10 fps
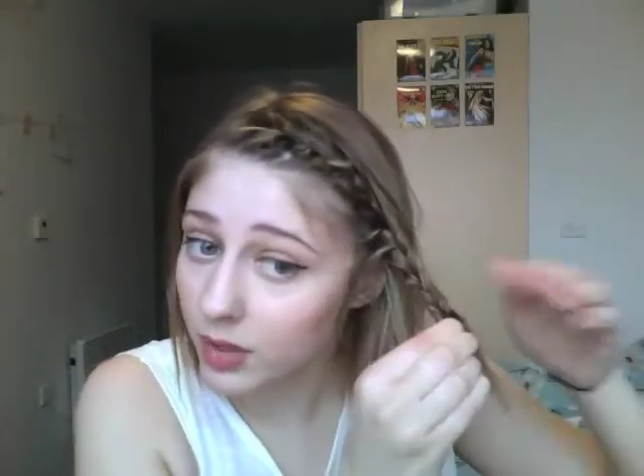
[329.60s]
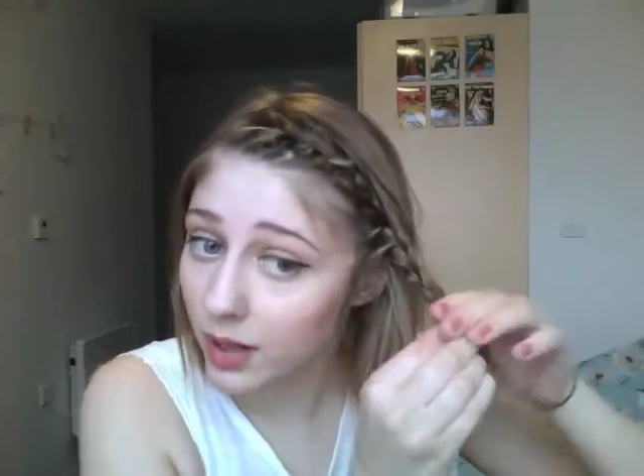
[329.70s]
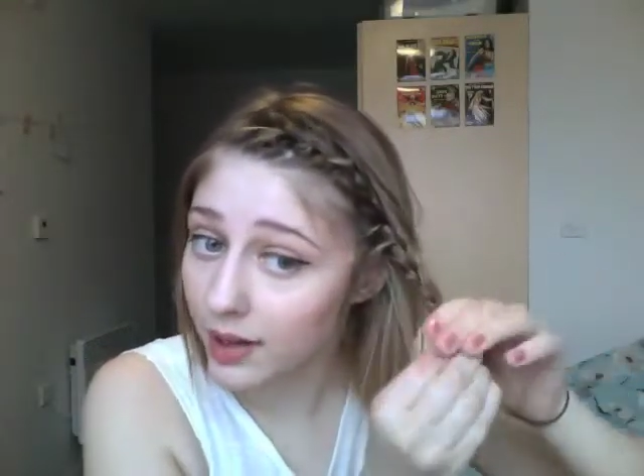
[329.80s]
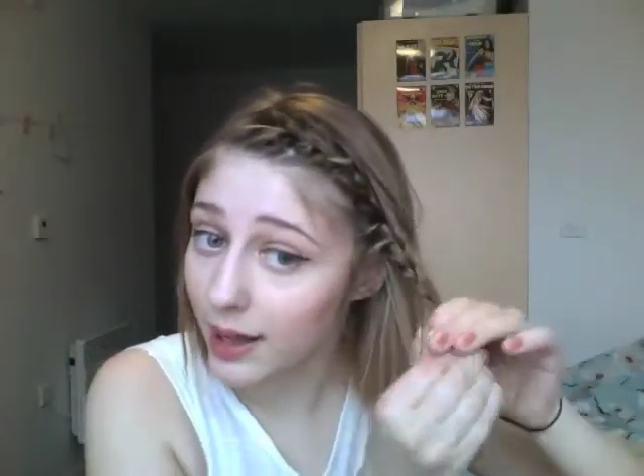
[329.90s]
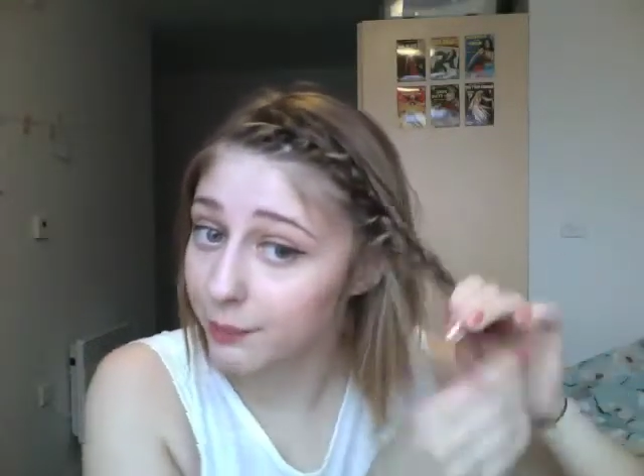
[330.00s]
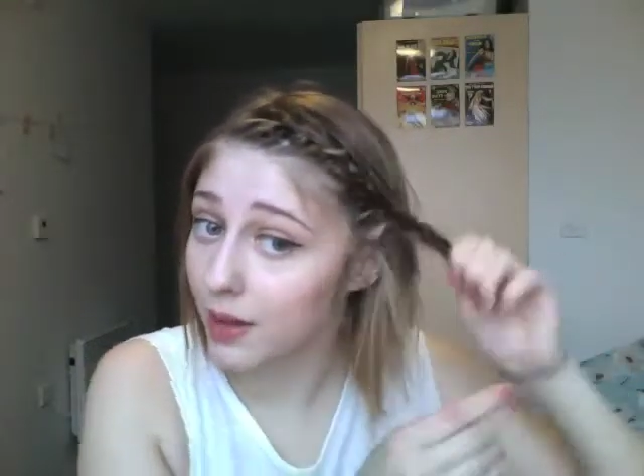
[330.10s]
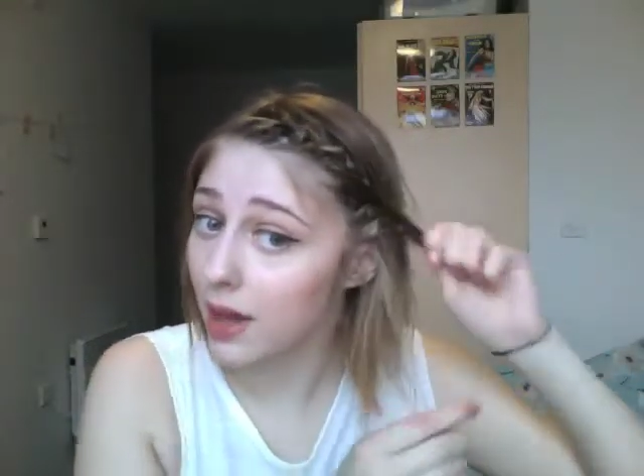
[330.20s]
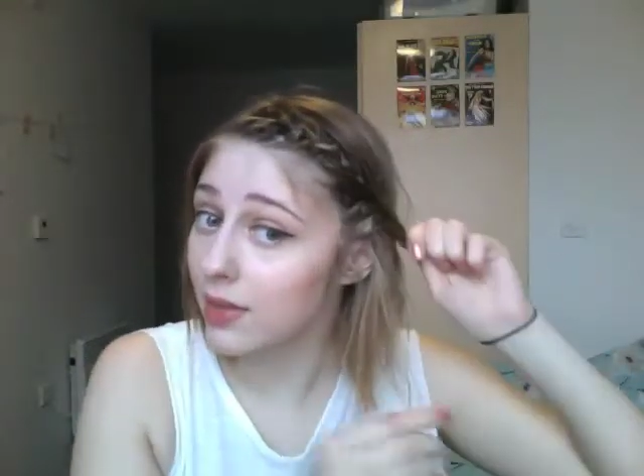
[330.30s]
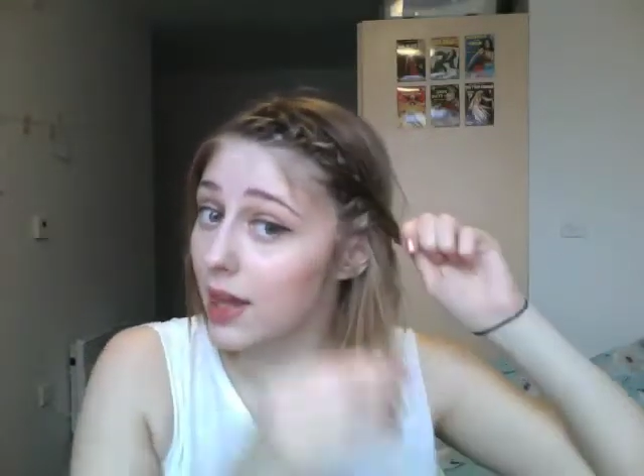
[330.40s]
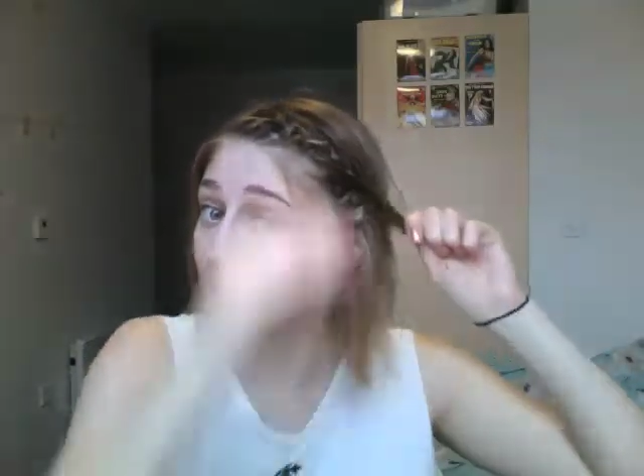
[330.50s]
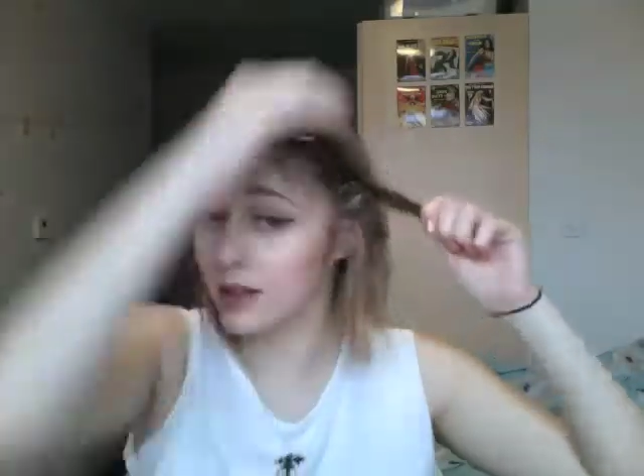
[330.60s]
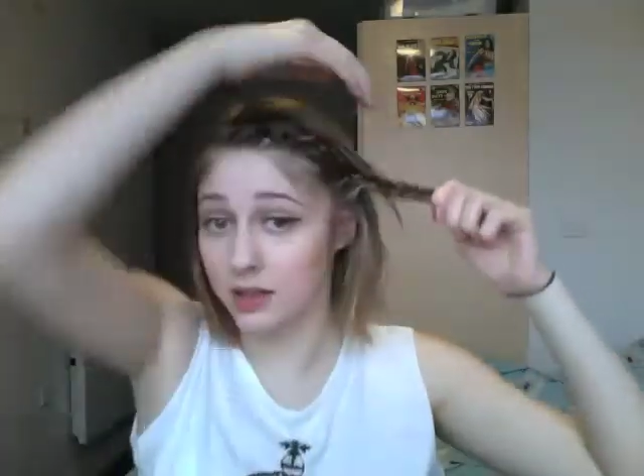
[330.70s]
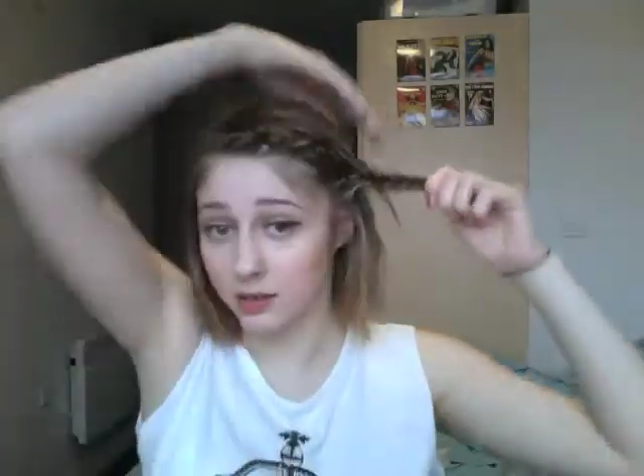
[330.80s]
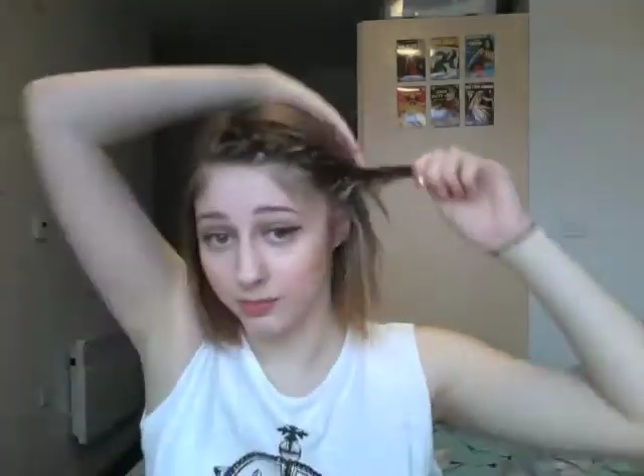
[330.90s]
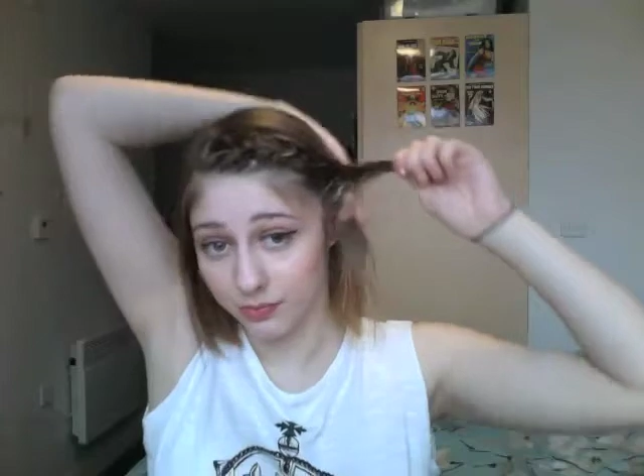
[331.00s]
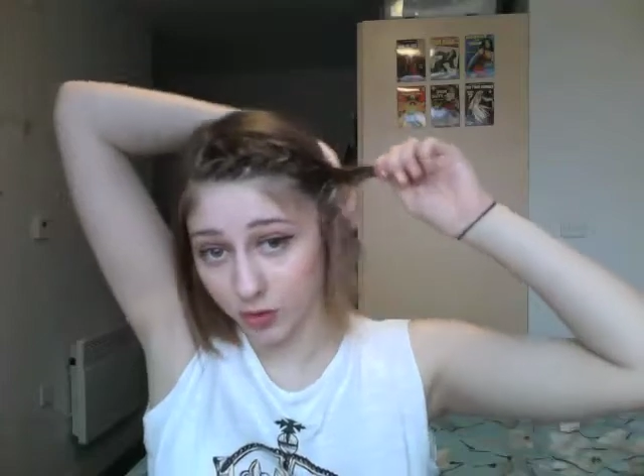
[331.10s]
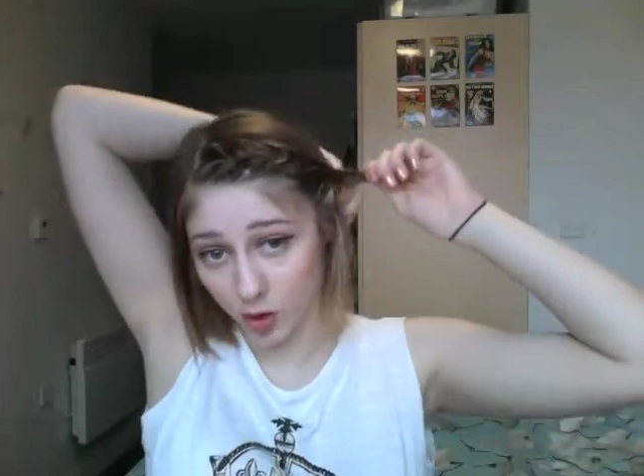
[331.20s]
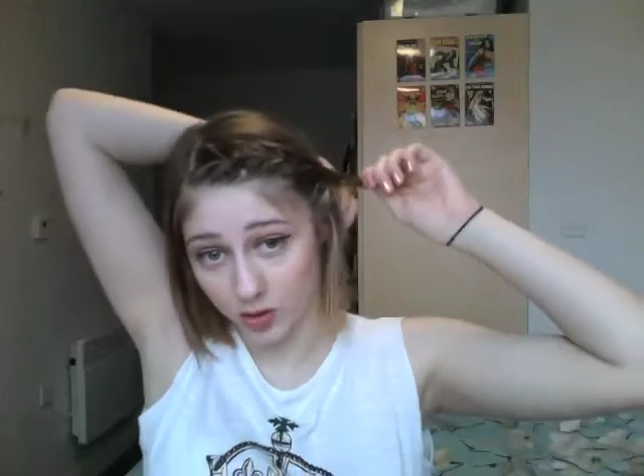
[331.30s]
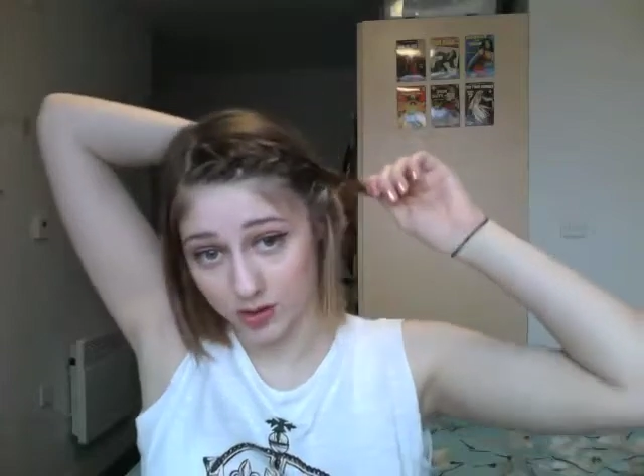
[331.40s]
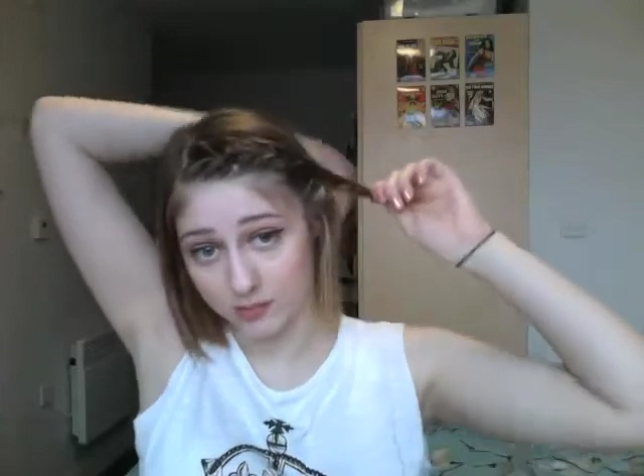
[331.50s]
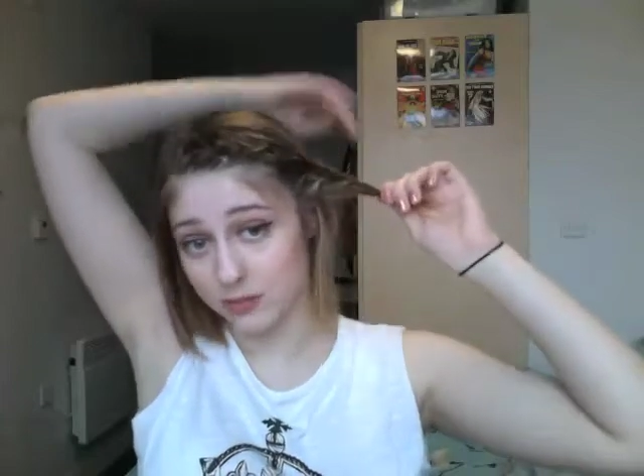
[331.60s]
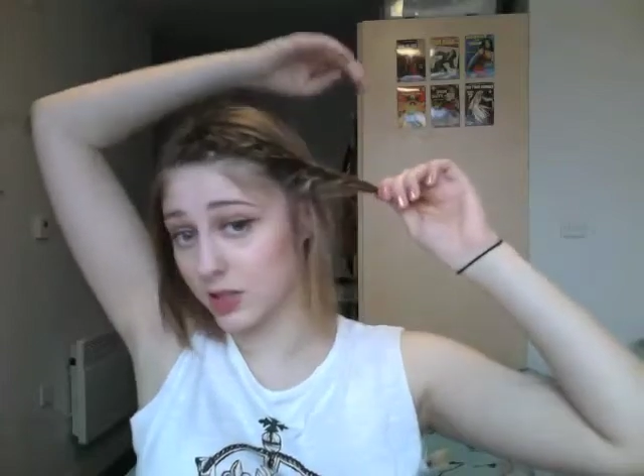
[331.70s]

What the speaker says: Okay, and then you've got the